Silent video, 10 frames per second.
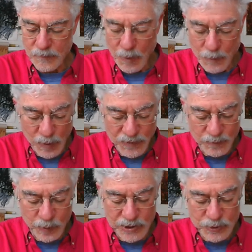both of
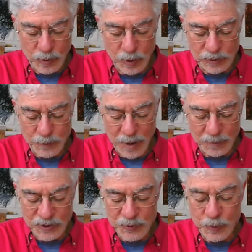which were only
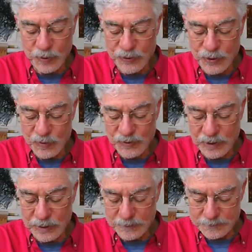published
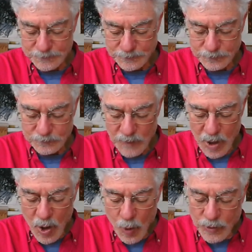posthumously.
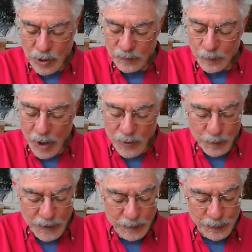We know from other
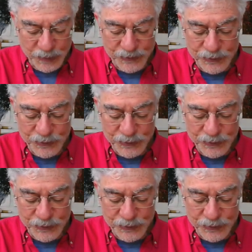people's